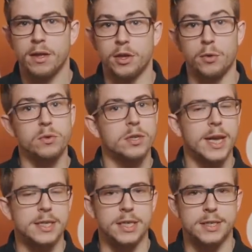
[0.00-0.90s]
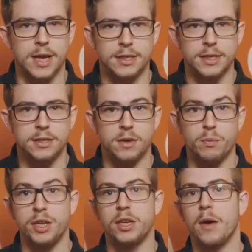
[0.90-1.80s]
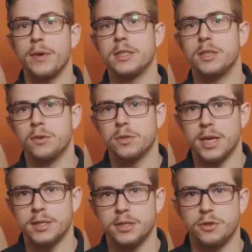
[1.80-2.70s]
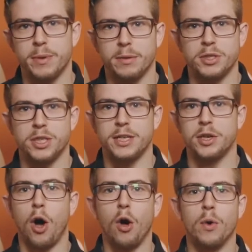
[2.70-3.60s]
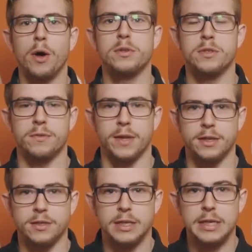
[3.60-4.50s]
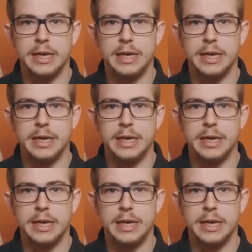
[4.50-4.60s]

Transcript: You can also get to your settings, and when you go into your settings, you'll be able to change a whole host of things.